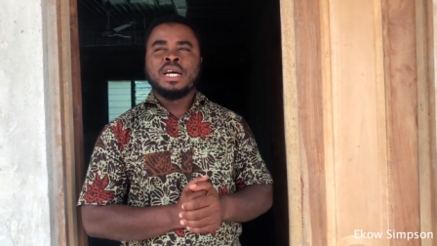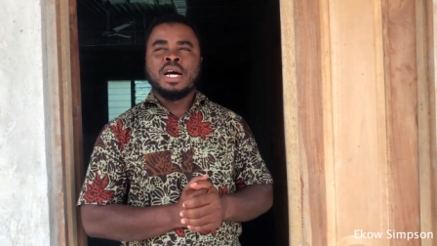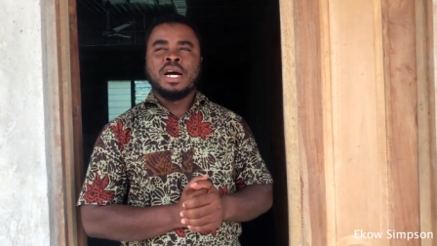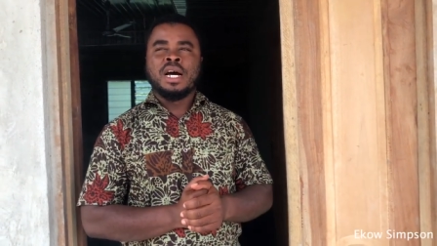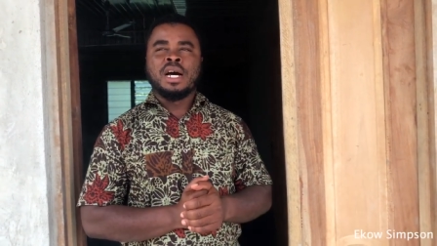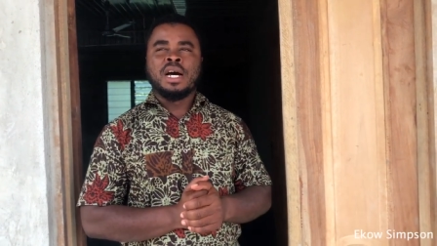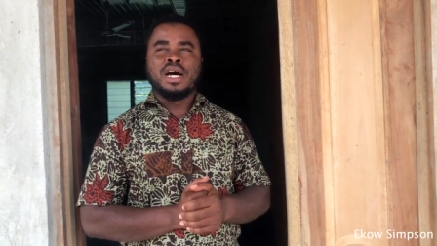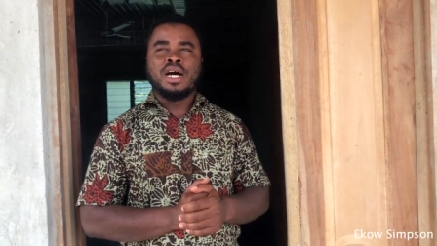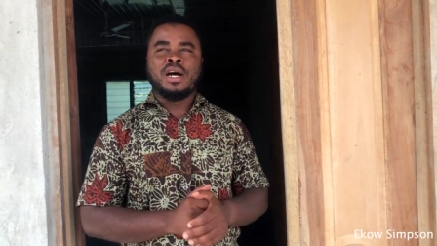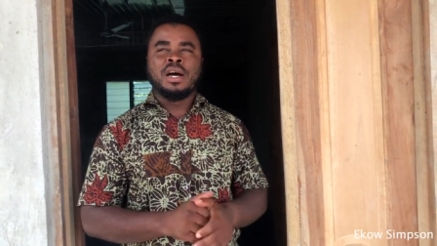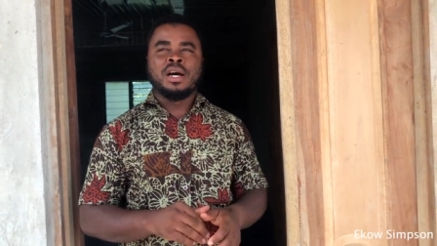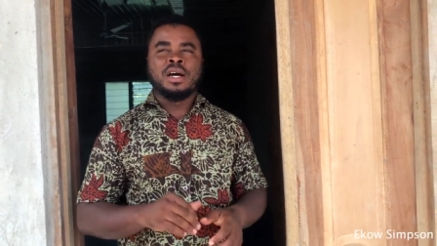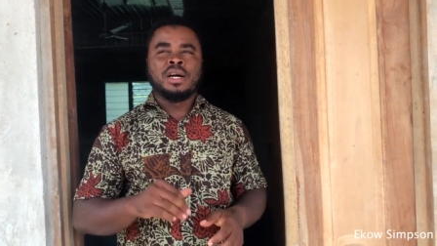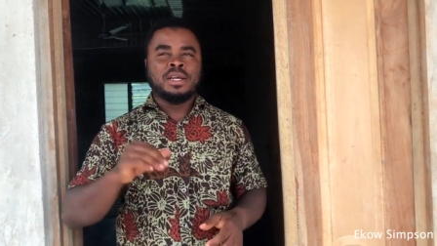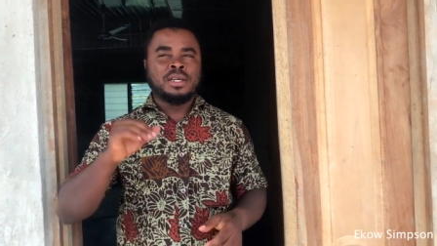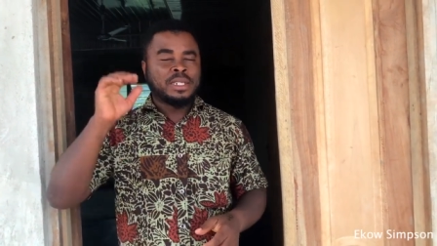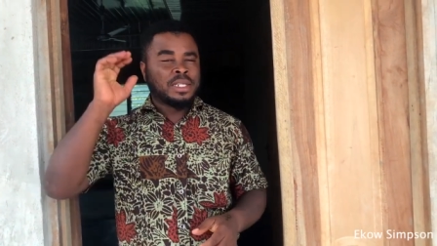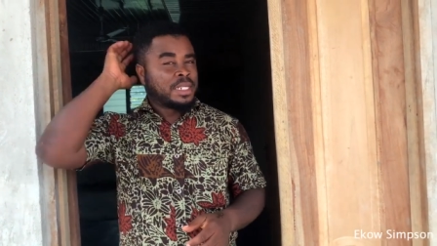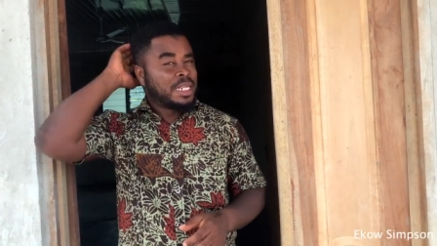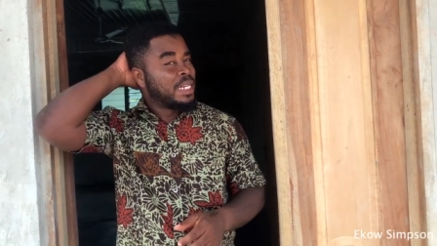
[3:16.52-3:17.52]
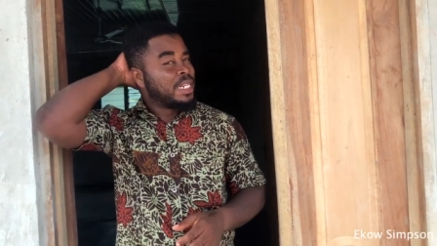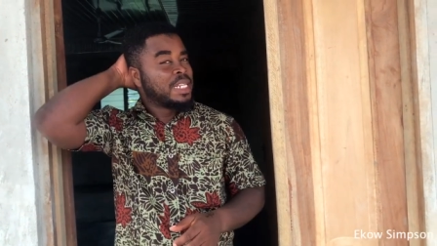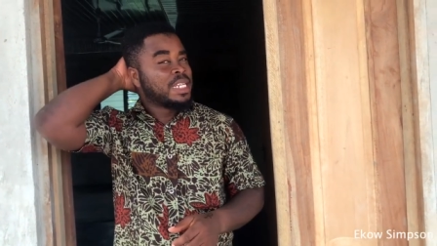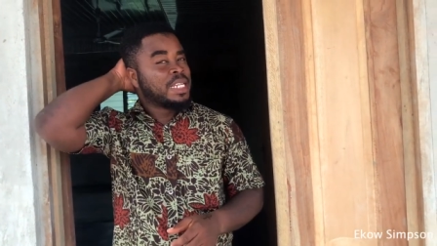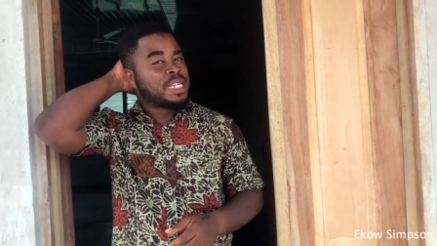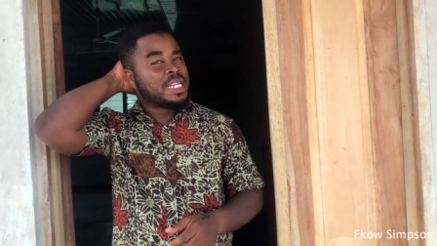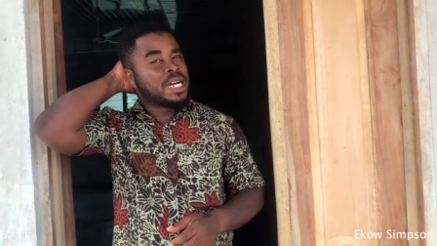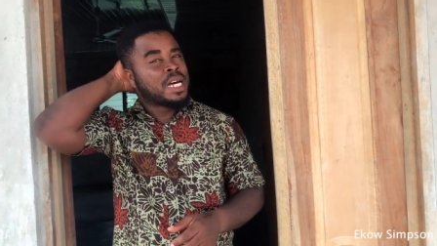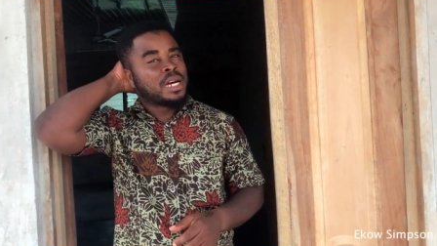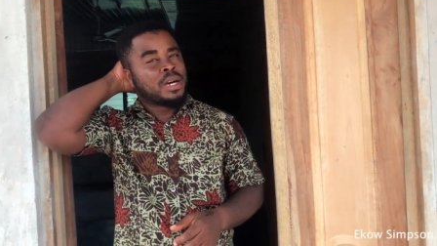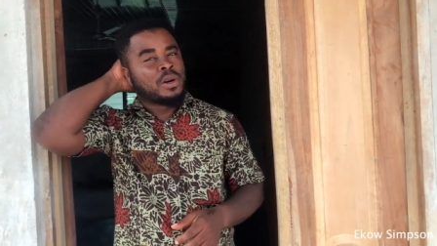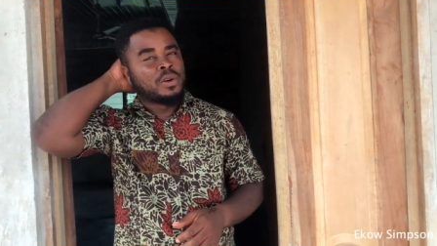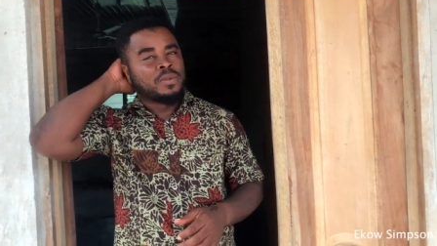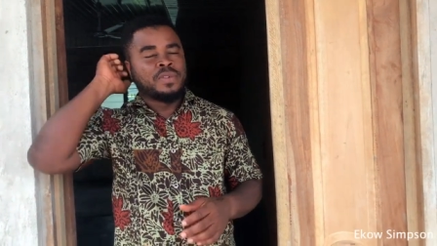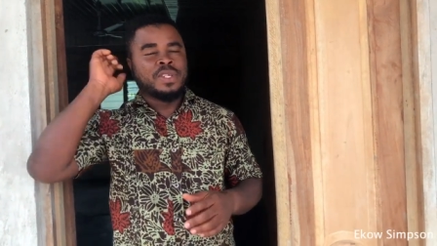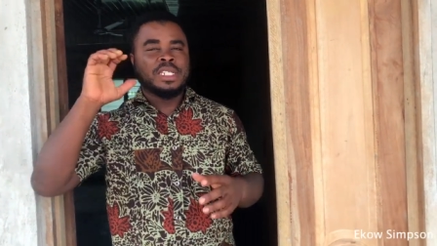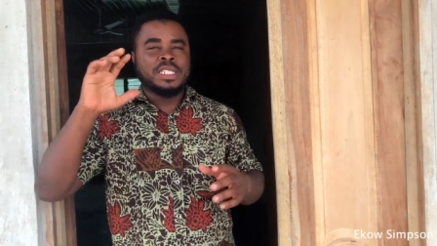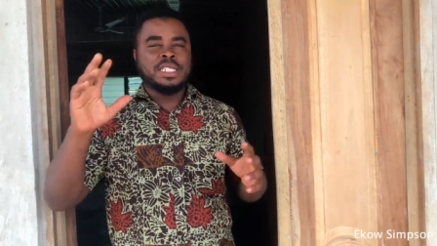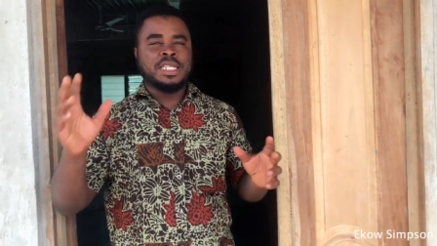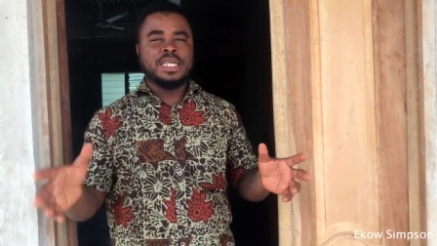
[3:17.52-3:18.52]
uh, the leader of
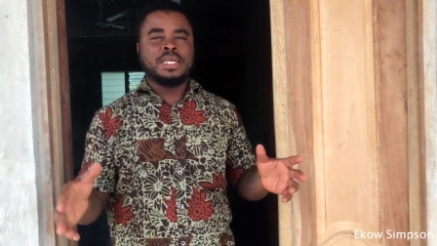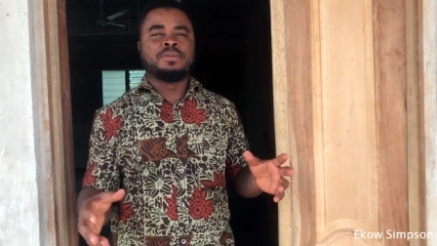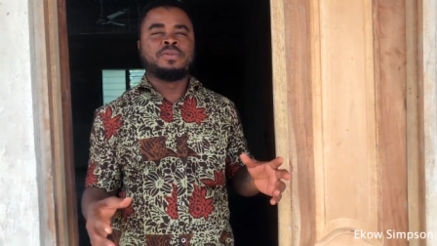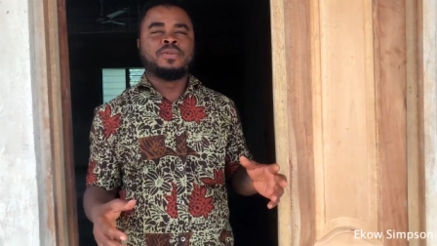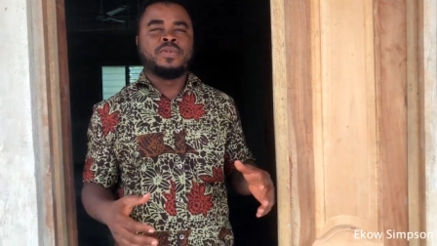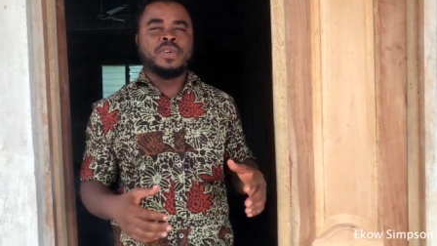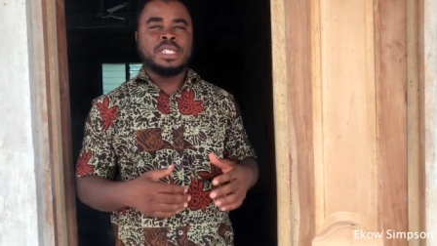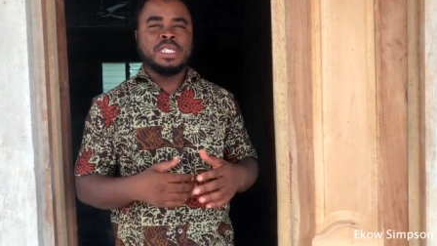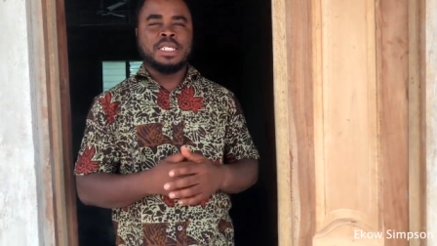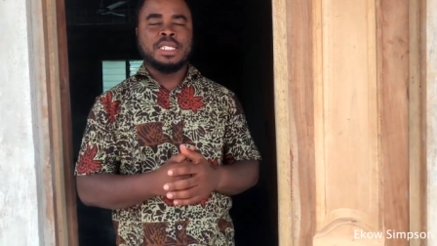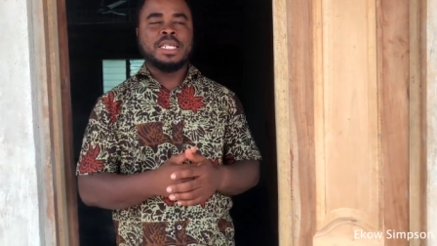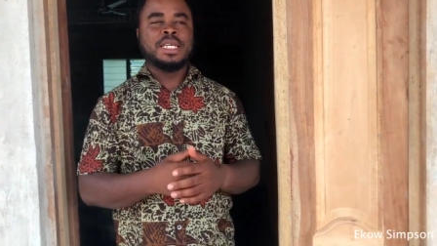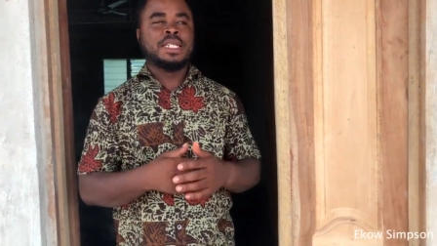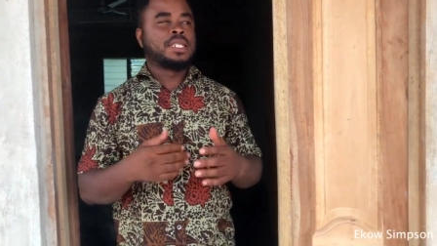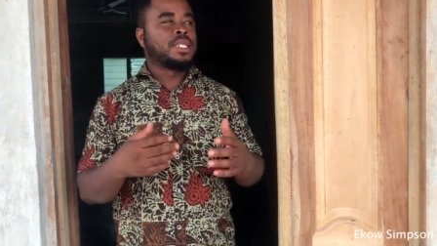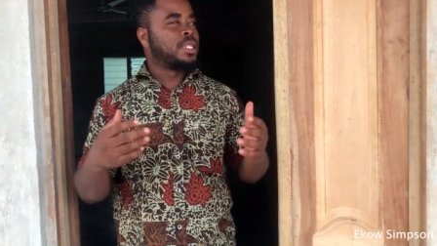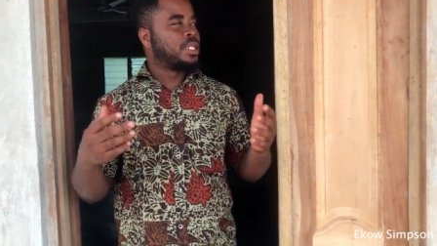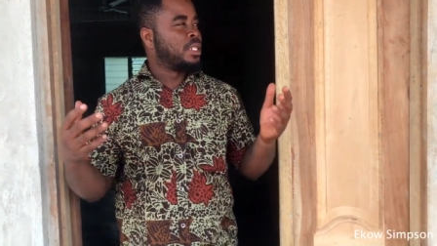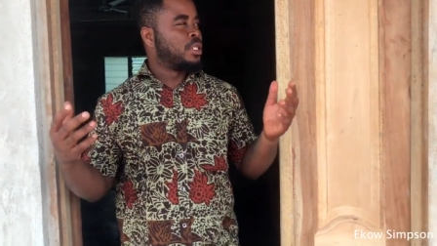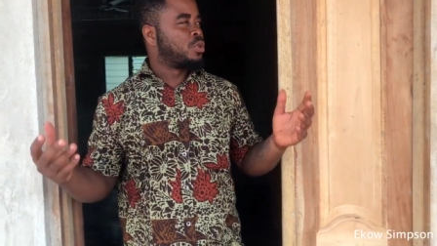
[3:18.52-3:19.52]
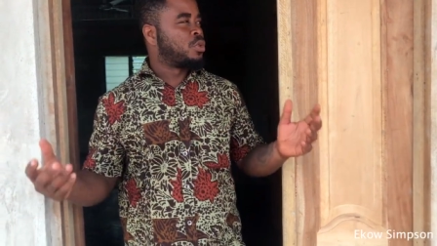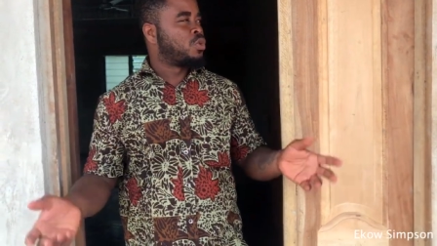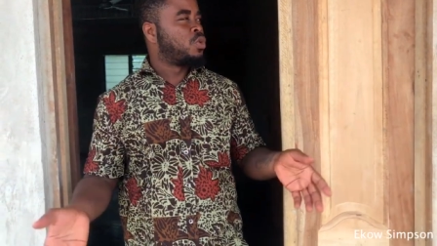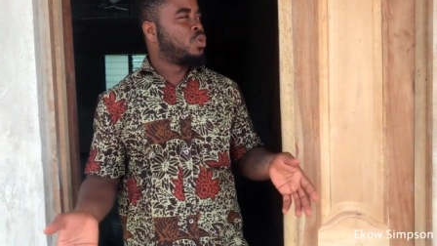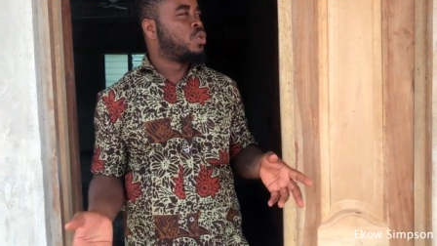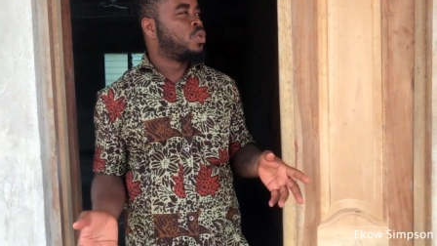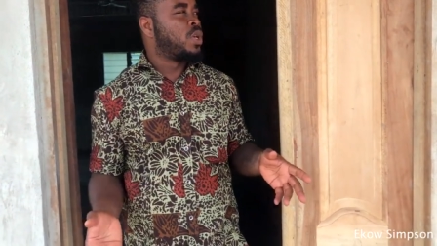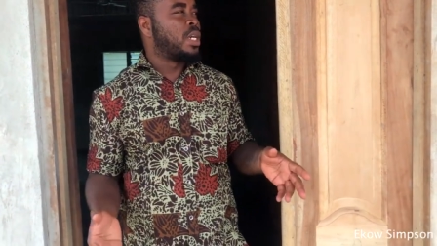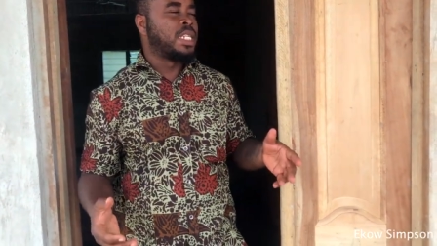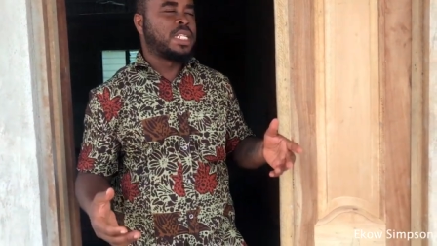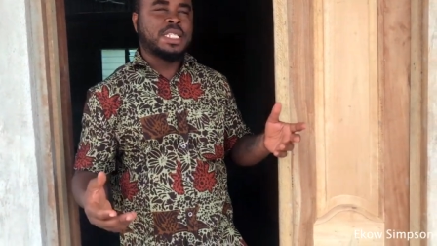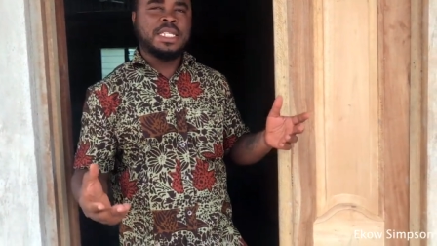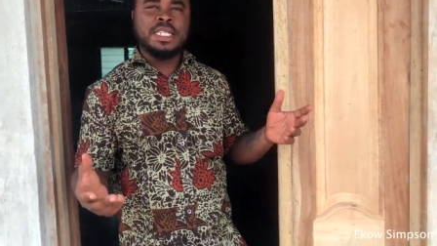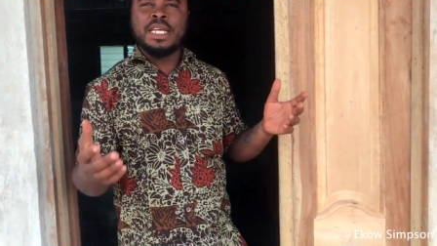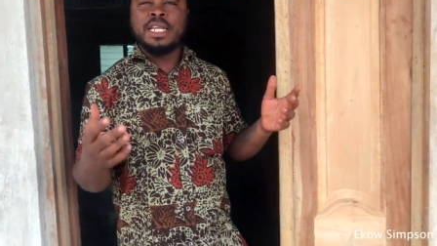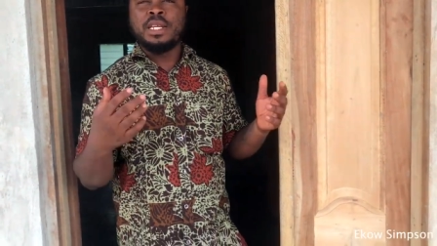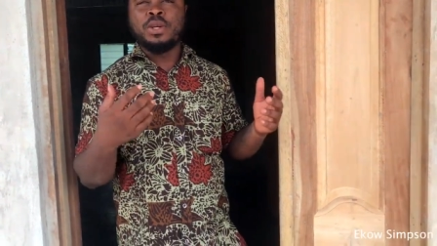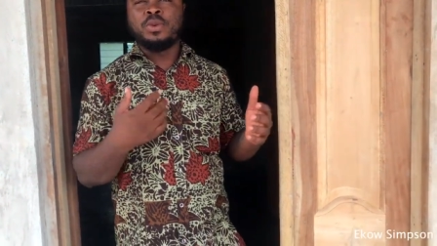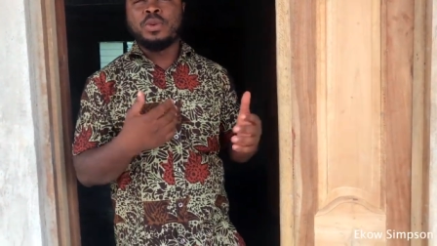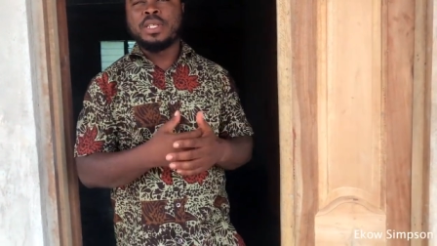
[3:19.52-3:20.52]
the team visited the school, and he
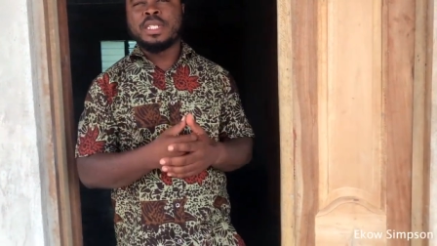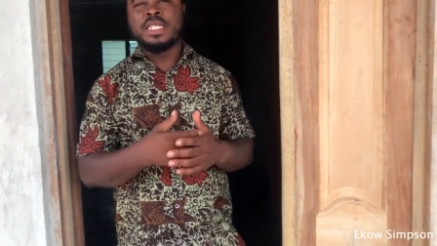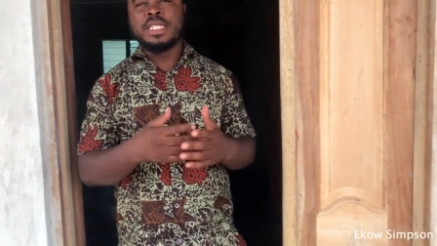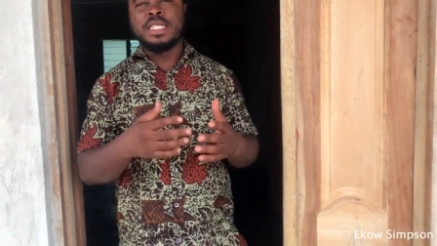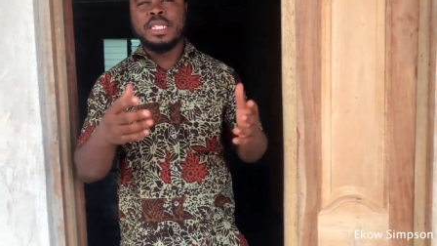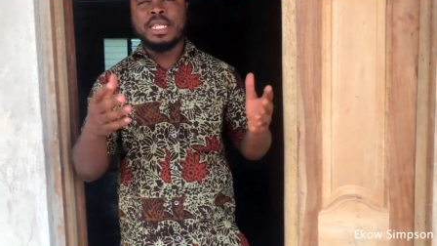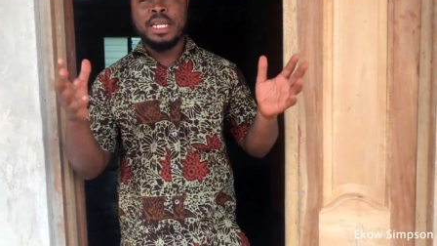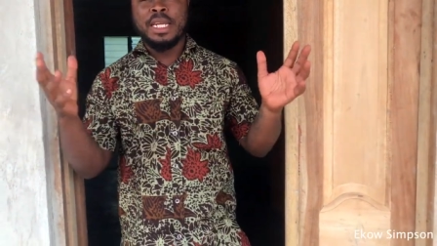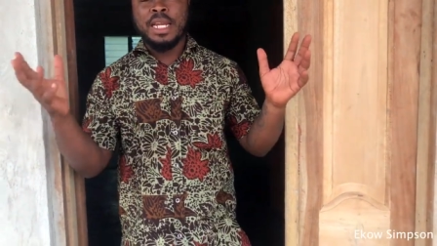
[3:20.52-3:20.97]
said he wanted to see the